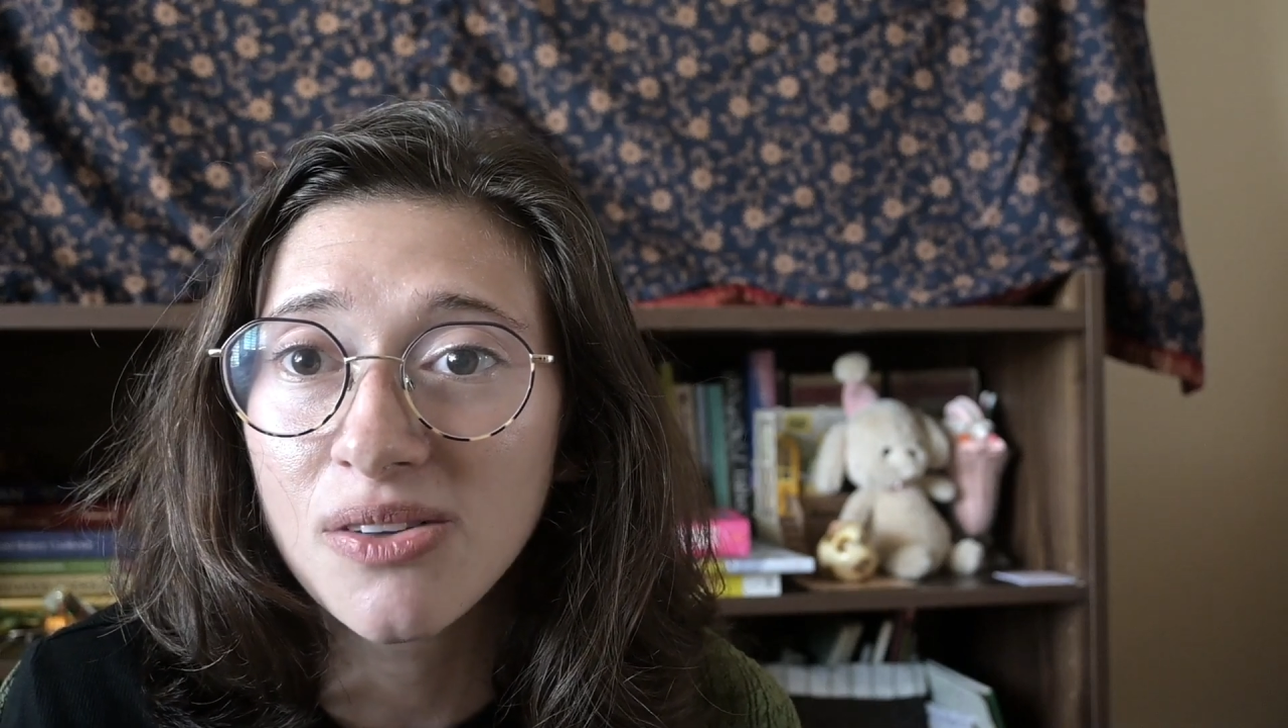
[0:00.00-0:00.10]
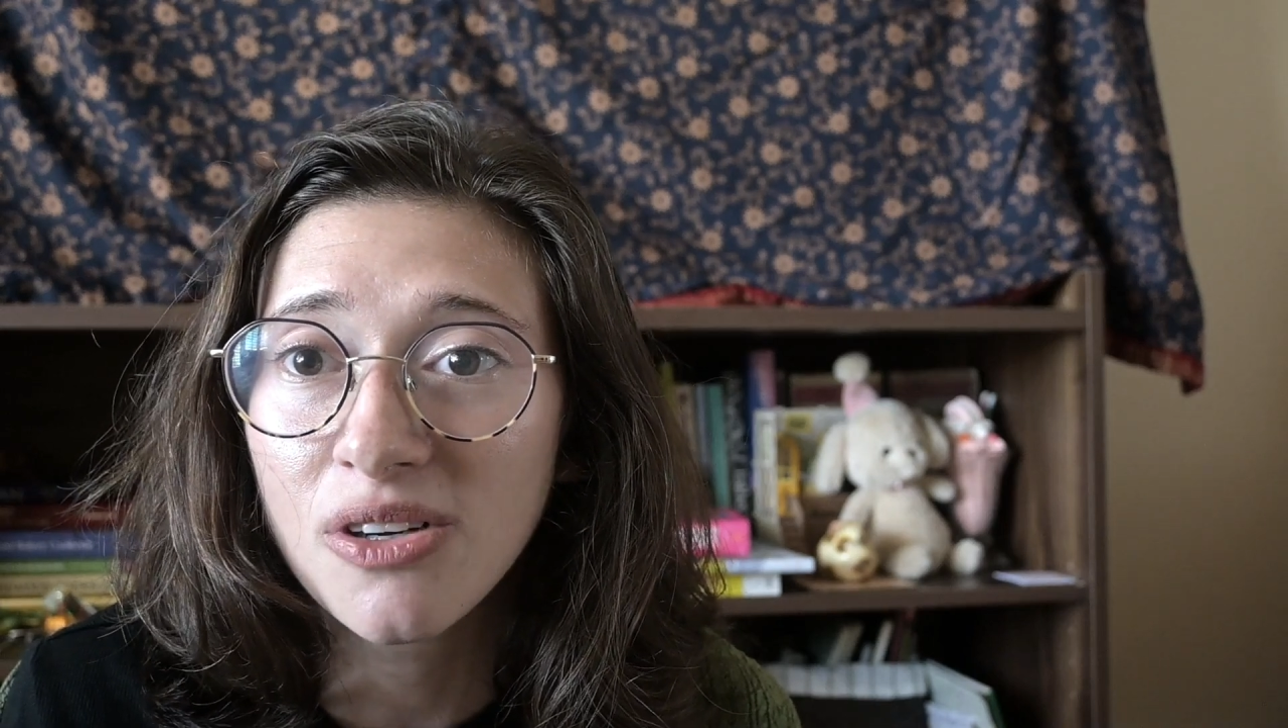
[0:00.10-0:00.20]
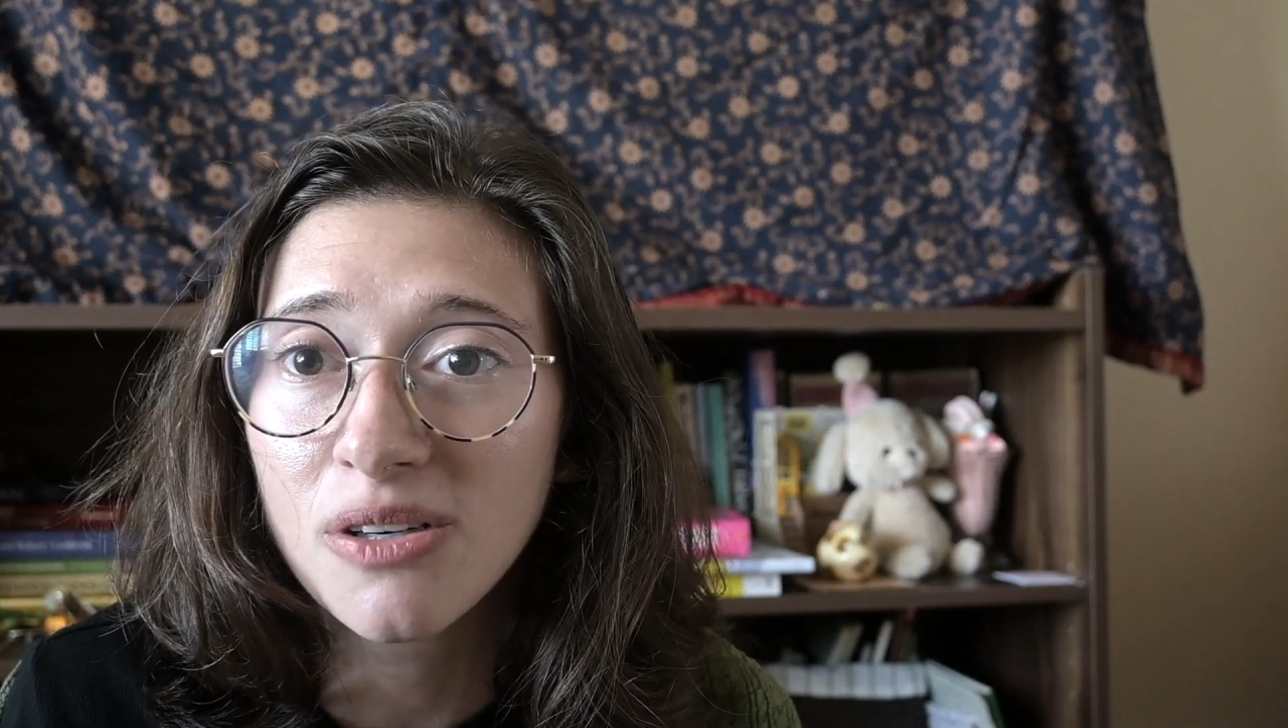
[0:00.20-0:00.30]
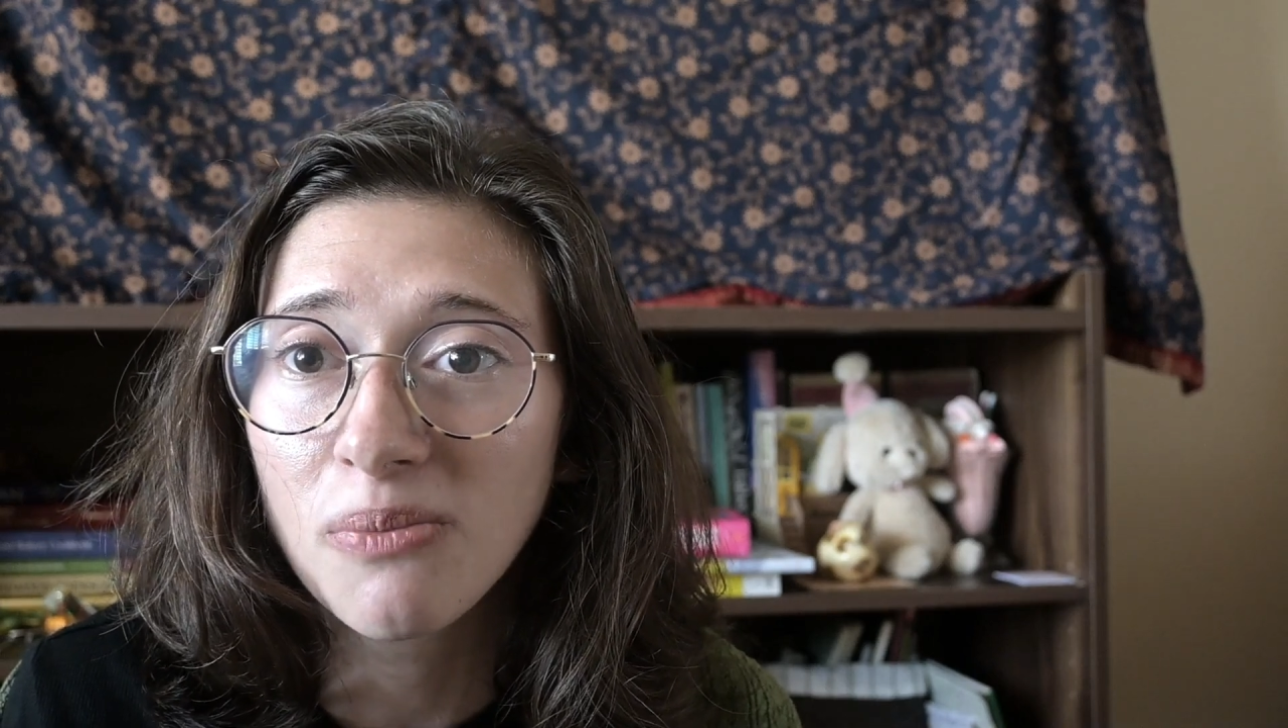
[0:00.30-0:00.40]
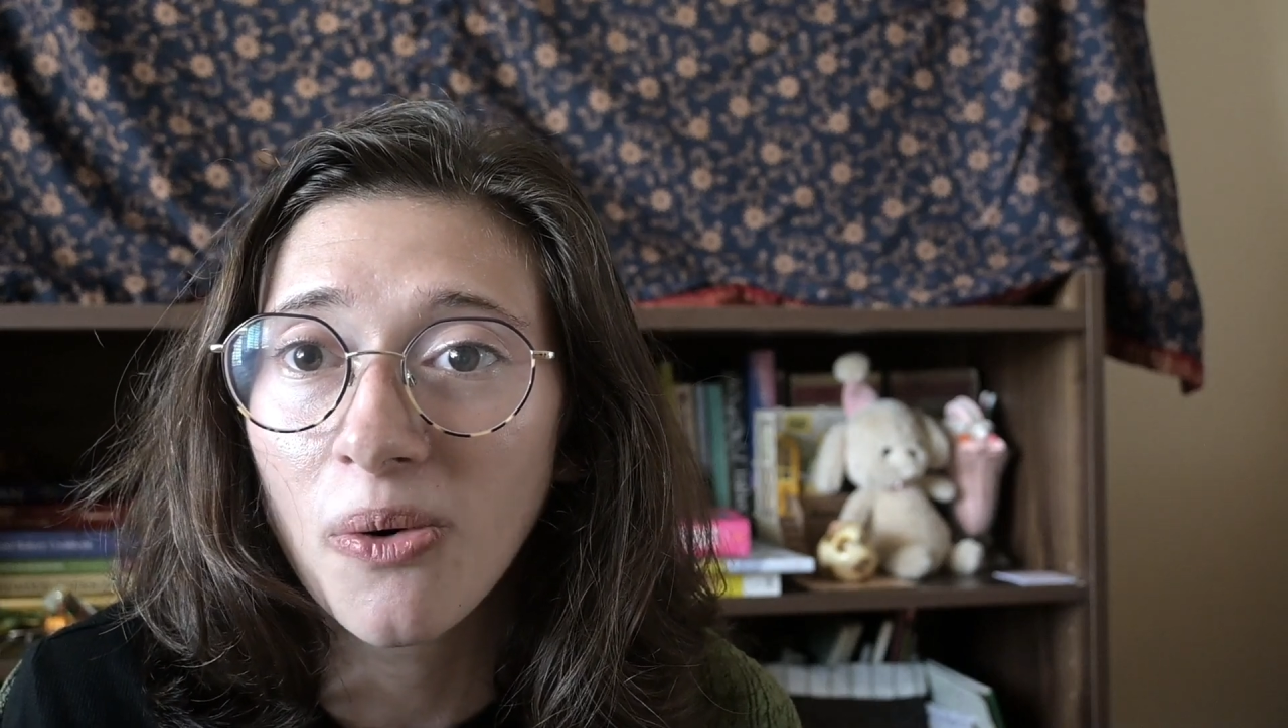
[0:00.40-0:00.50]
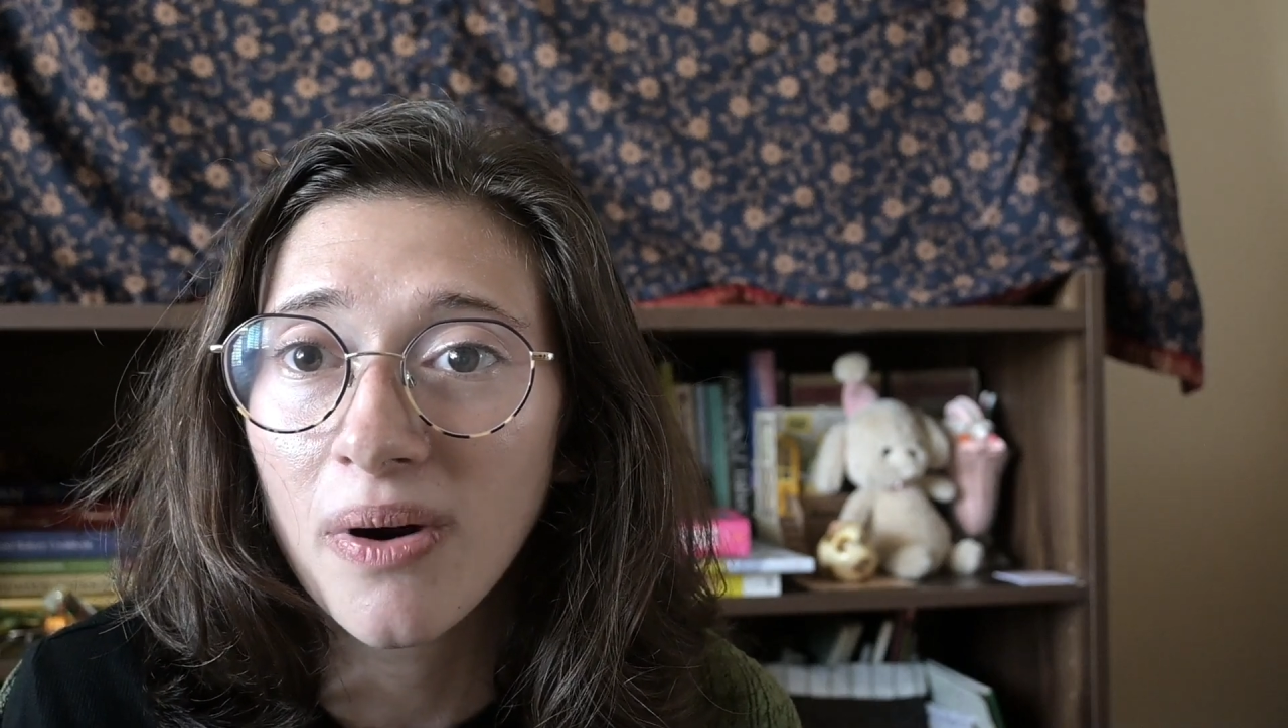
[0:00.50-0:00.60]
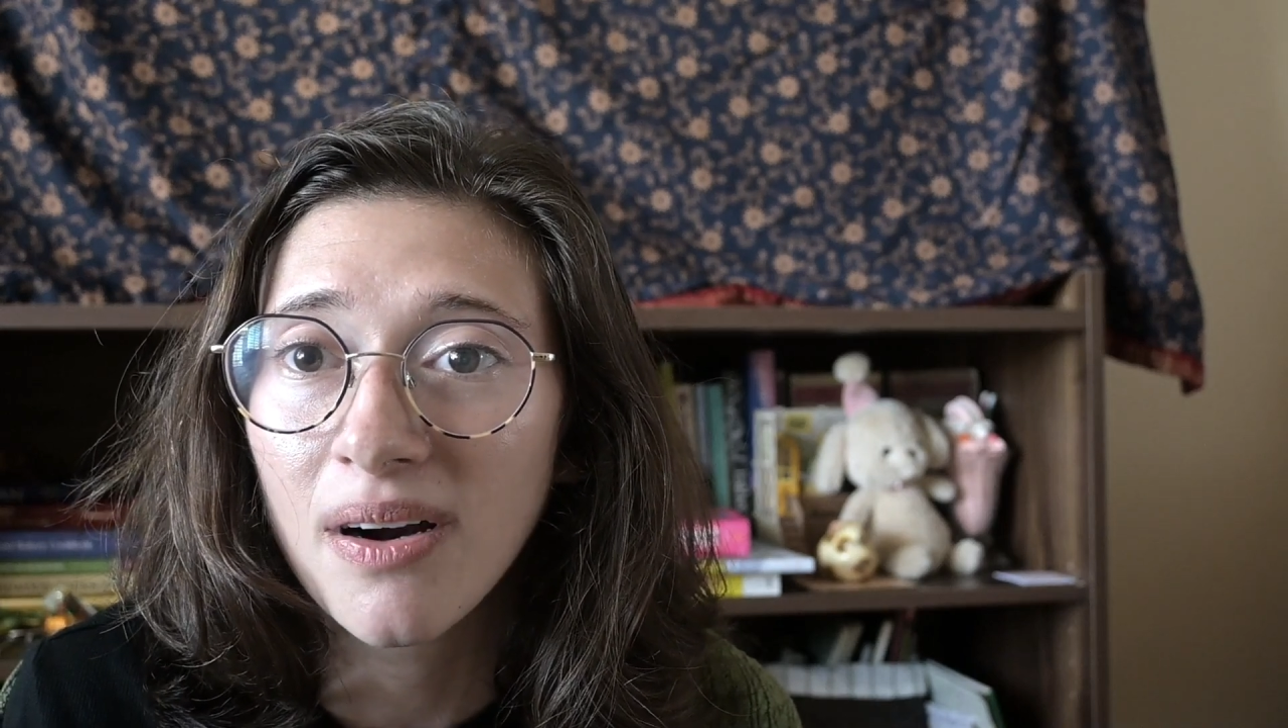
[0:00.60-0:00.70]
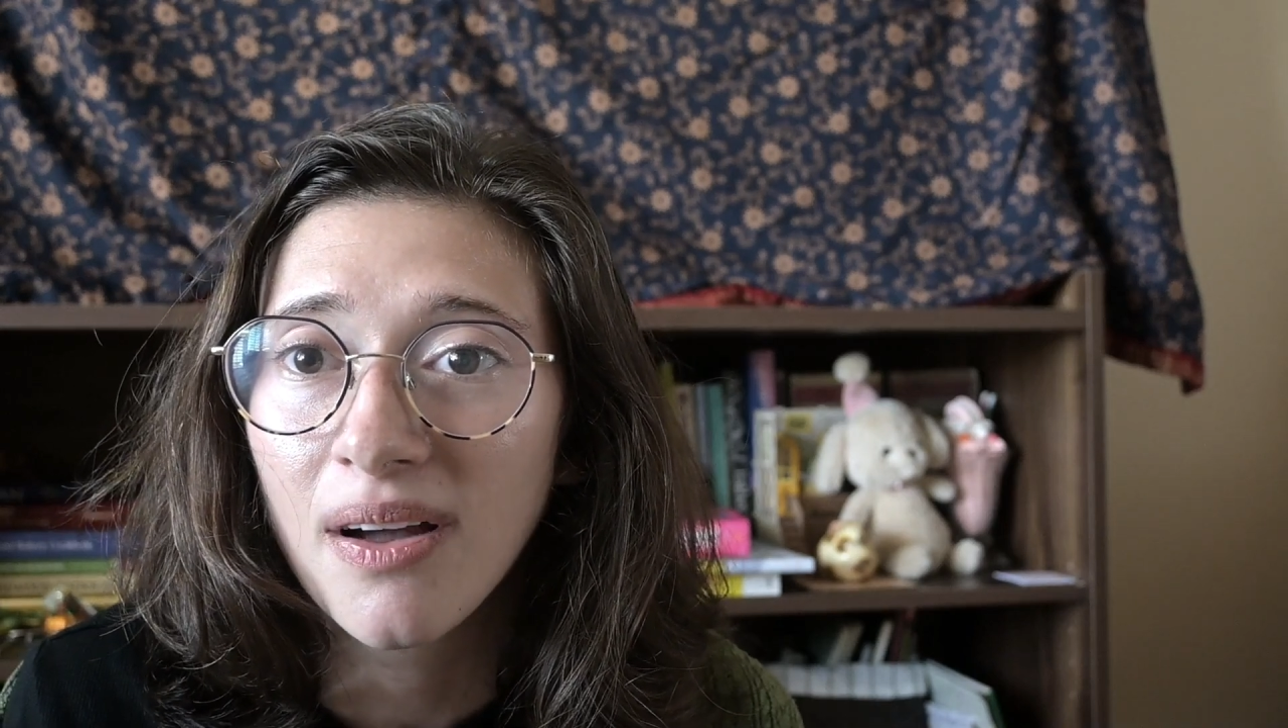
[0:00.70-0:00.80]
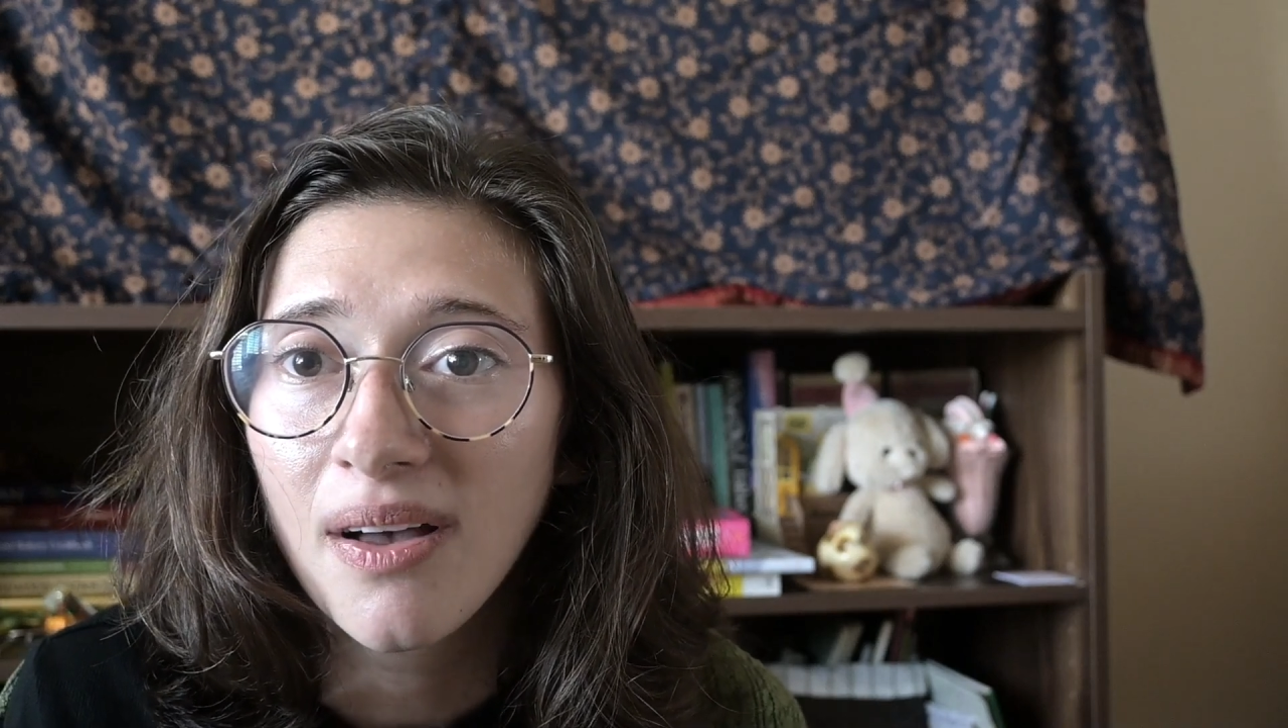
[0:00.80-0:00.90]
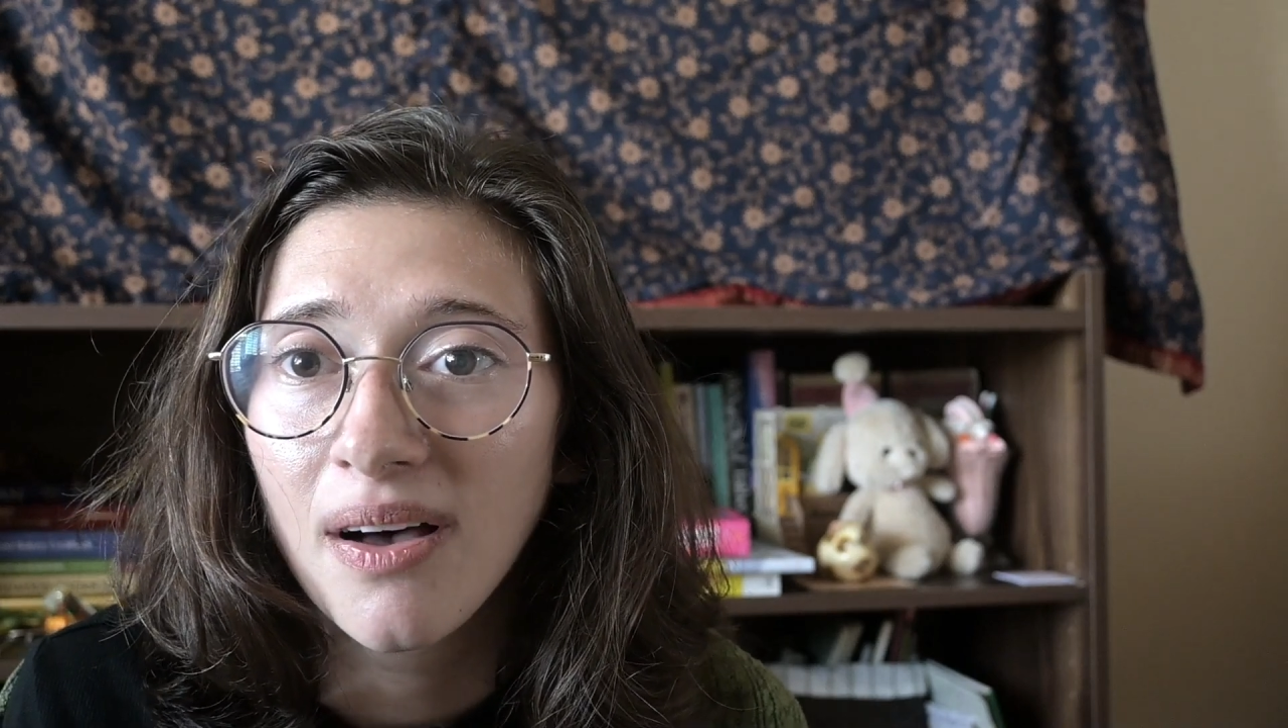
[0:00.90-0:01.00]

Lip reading: learn more